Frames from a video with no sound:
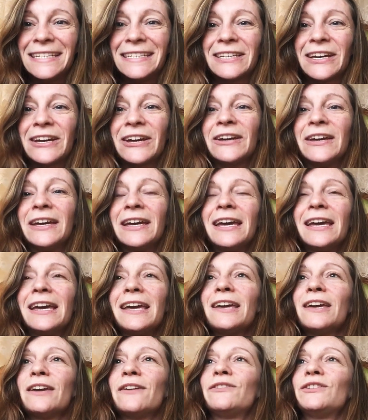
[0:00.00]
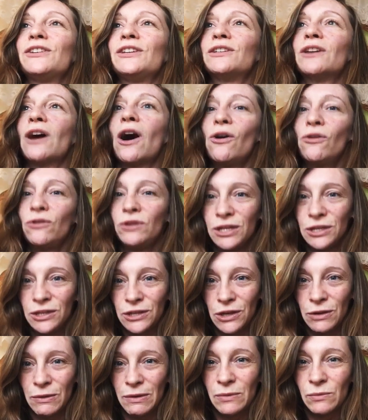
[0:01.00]
So if she's holding
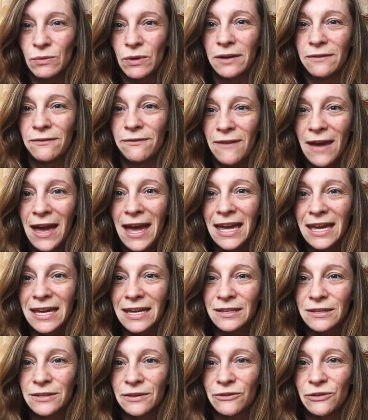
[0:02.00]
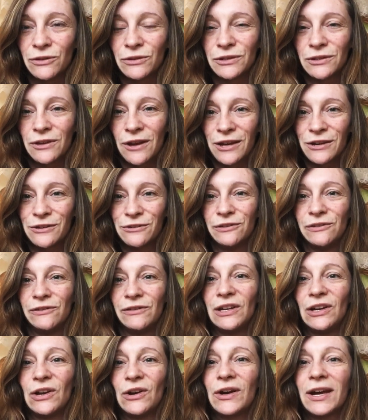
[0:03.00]
you in one phase of your cycle
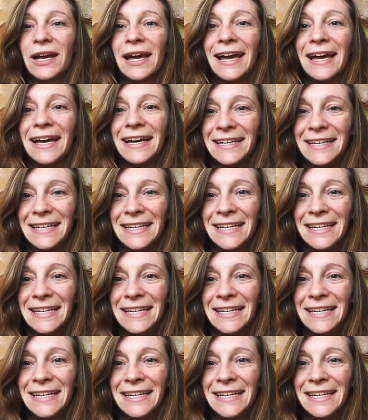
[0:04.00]
for longer,